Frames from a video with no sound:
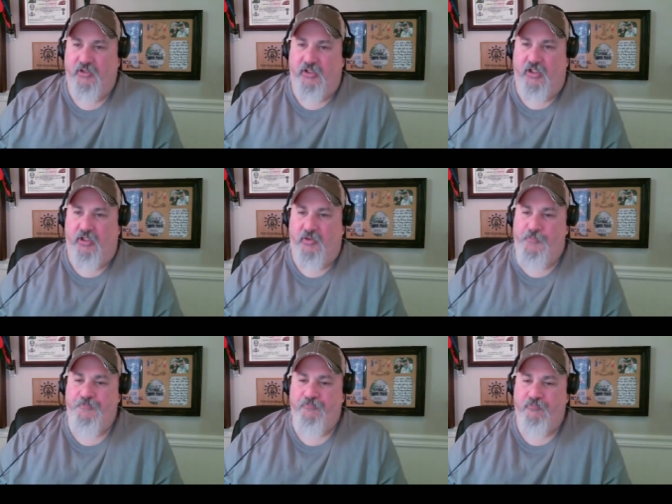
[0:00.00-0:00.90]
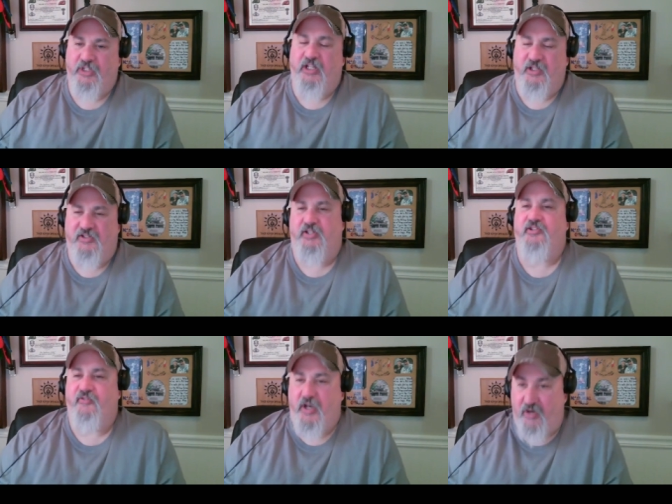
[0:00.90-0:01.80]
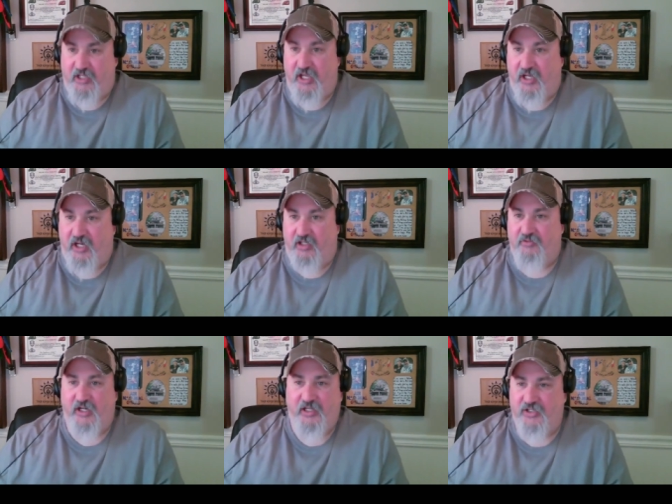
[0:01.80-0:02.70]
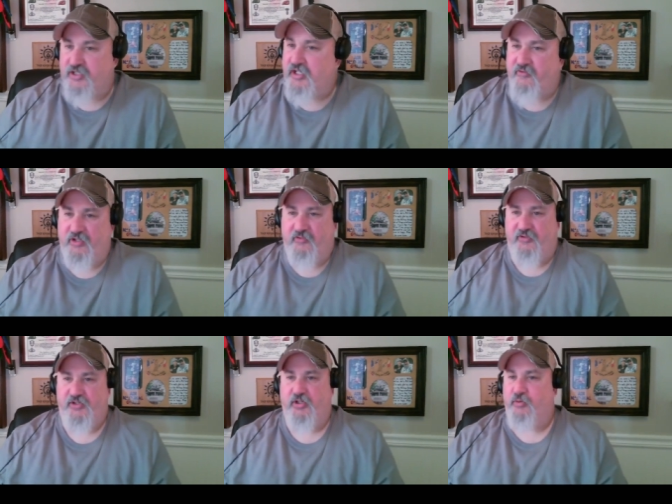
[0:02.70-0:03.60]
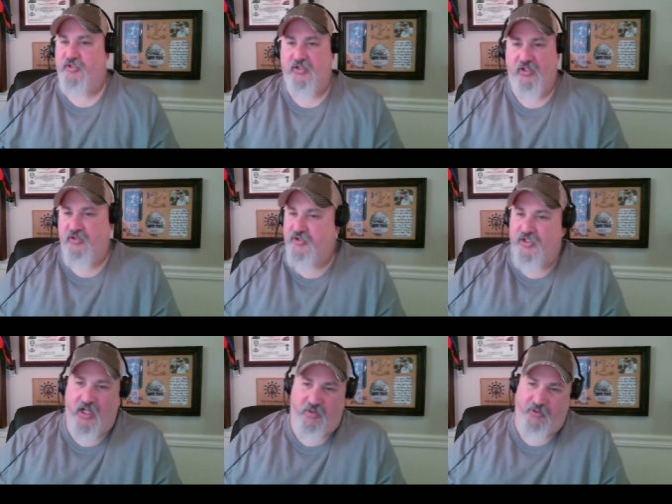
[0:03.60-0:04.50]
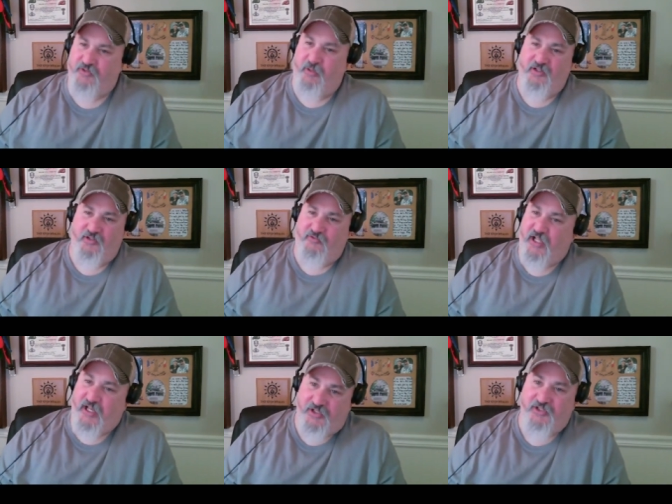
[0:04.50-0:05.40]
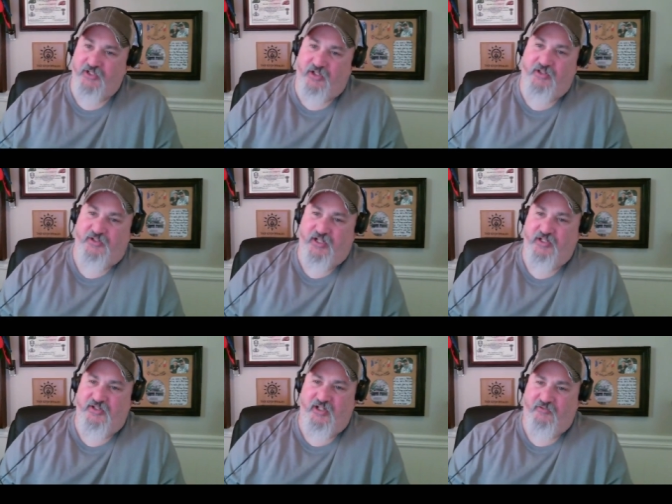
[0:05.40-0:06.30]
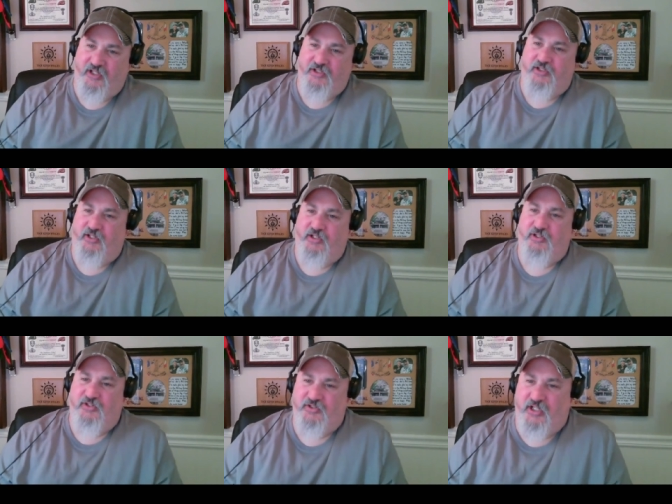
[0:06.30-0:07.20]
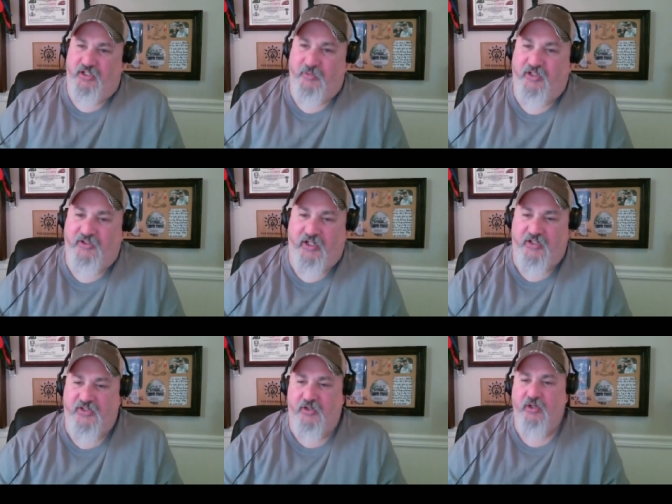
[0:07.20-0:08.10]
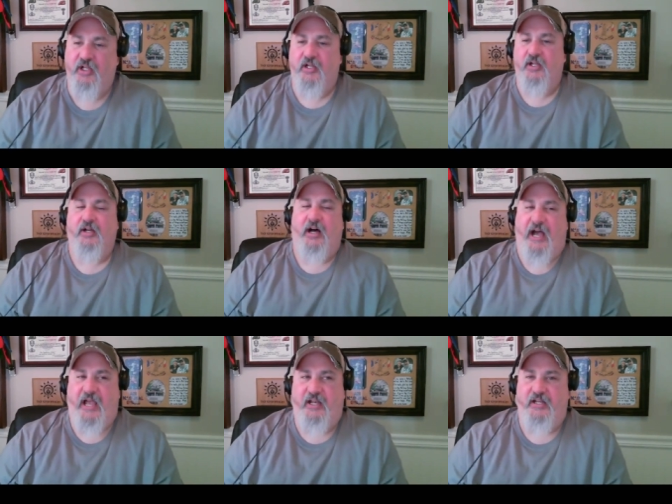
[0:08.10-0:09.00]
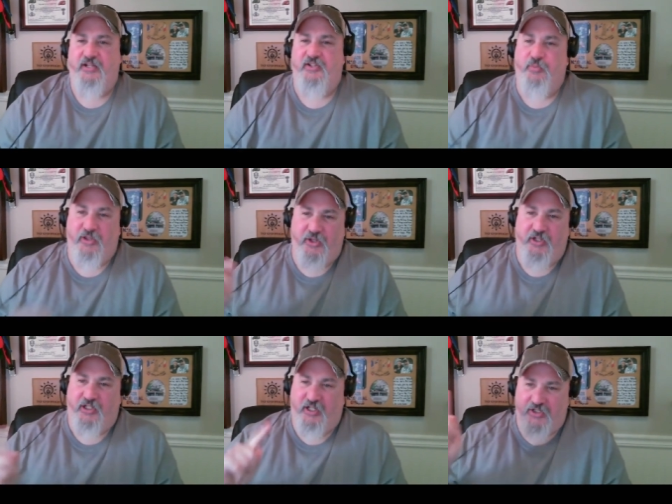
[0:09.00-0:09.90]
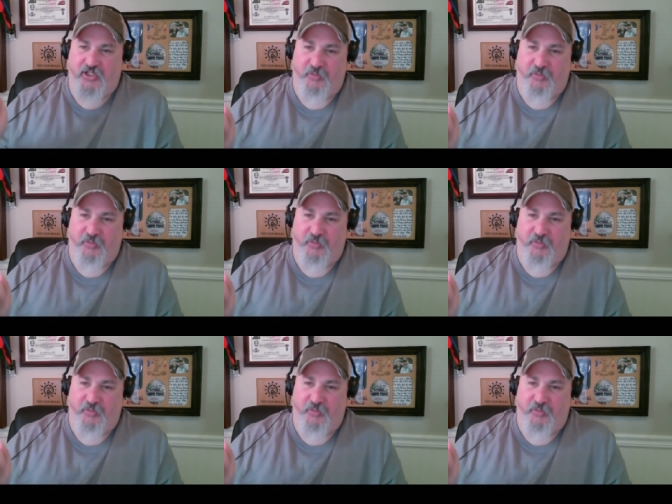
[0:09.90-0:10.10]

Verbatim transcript: um, it's it's very chaotic, right? Because you never know for sure. It's there's not always muzzle flashes and all this nice stuff that you see in the military. So I mm-hmm. had an AC-130 gunship